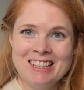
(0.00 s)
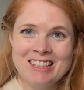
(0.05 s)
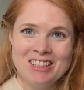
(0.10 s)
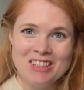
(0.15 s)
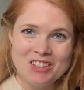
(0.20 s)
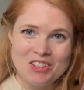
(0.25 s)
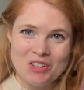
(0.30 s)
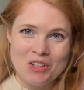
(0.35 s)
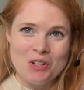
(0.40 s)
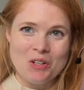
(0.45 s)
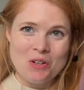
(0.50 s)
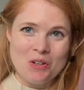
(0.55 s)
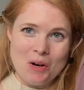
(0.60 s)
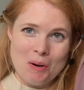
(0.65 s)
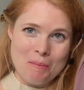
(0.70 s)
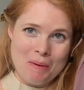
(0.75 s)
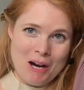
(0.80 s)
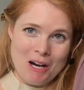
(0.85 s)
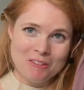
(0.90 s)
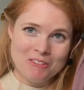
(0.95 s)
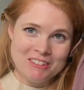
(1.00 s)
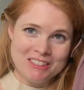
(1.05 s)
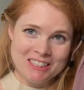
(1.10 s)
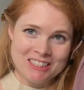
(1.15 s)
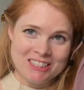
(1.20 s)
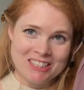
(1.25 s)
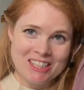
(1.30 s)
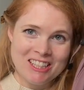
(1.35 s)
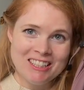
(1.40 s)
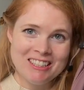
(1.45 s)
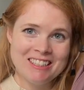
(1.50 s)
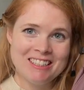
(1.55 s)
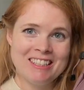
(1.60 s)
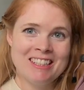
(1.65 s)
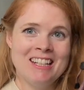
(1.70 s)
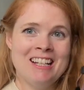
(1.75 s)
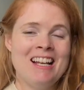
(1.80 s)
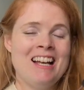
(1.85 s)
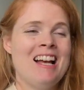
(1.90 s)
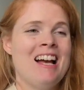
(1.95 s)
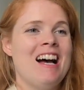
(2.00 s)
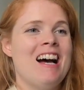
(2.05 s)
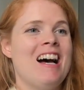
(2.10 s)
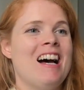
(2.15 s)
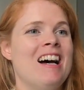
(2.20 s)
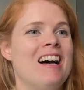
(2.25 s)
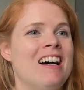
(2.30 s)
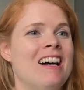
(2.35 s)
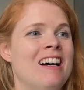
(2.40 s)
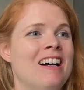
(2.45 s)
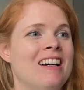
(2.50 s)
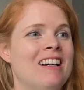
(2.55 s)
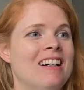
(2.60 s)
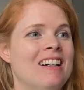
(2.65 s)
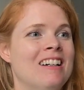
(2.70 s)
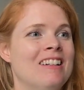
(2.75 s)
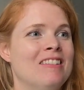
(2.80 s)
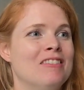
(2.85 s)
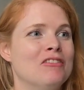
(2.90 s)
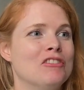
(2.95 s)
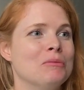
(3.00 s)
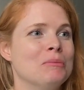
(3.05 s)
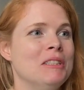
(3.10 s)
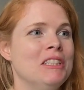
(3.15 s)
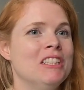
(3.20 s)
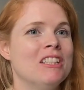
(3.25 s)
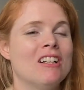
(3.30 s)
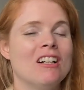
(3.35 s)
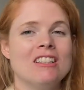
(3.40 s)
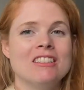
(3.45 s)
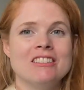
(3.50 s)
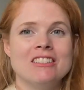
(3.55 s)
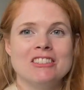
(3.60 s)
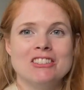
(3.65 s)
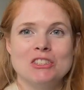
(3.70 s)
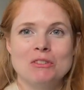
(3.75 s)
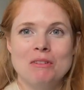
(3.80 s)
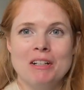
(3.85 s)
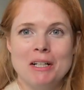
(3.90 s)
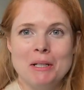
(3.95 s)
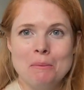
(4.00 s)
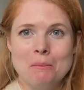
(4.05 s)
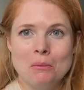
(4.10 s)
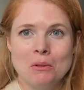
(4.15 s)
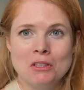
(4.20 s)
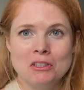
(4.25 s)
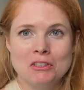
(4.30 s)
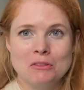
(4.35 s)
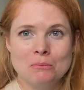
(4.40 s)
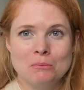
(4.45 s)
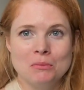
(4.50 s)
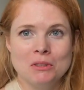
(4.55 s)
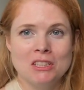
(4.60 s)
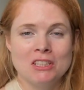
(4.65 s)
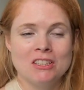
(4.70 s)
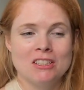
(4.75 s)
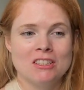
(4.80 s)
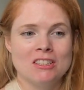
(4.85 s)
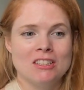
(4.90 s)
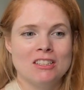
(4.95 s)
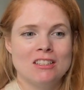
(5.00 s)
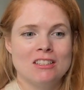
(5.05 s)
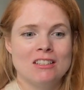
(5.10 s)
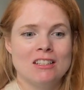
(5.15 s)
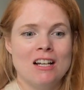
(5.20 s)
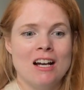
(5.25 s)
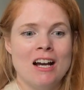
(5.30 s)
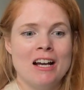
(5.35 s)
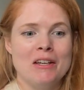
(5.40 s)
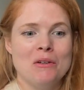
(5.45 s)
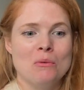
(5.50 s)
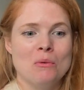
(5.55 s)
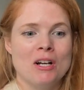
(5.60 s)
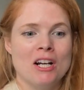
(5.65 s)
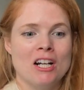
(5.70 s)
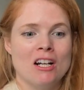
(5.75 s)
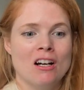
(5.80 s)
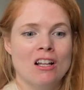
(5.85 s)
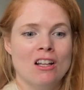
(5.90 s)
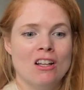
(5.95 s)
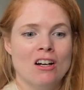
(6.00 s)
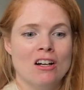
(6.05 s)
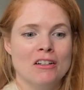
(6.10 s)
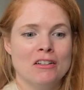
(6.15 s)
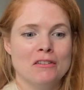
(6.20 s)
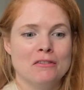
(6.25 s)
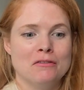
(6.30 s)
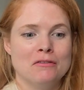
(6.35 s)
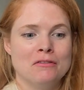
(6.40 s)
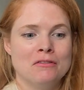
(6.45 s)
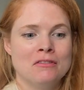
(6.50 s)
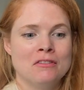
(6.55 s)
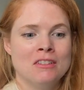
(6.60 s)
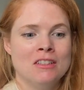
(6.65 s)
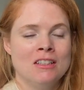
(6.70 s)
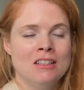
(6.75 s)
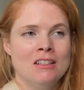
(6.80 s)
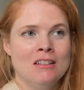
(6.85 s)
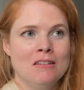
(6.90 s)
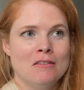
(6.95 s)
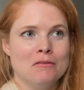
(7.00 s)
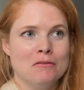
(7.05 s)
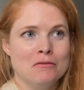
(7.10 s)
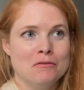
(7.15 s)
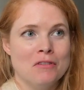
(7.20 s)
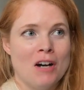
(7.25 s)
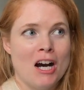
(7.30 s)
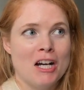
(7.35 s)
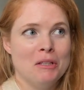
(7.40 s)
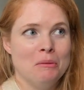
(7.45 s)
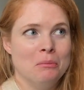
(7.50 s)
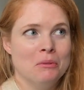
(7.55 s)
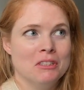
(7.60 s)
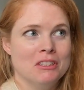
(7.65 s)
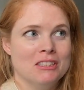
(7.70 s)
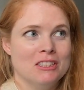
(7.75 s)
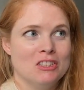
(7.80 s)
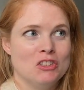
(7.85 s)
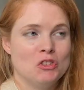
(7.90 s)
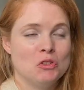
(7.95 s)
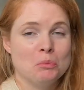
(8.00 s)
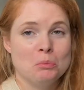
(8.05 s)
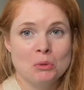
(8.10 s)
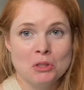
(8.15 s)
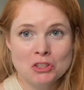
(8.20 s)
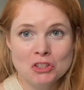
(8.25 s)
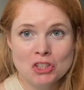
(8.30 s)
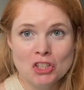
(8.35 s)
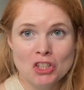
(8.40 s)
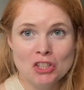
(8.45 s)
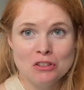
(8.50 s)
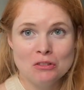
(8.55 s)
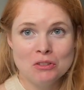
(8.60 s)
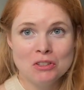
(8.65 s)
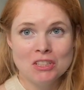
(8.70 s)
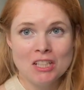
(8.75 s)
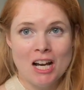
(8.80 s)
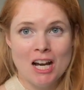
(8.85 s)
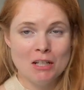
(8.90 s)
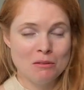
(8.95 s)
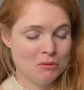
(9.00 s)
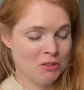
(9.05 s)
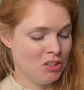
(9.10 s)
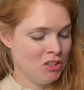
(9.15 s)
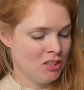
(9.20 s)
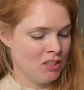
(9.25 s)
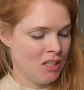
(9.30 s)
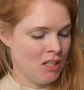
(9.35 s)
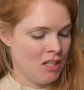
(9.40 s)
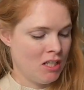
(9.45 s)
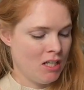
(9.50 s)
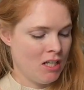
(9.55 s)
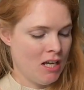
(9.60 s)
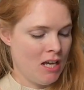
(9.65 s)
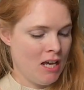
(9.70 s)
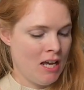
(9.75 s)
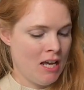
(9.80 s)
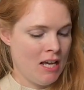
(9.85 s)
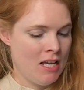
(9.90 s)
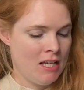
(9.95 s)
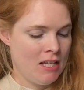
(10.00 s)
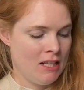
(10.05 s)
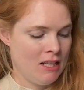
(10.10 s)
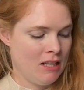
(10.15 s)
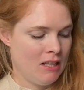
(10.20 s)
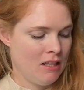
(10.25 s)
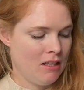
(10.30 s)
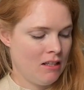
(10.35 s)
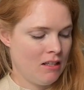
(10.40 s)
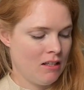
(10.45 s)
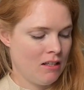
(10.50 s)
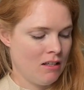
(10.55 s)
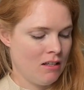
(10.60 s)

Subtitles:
So about this color, for me the color is quite important because I wear a lot of vibrant sport clothes, I would say, and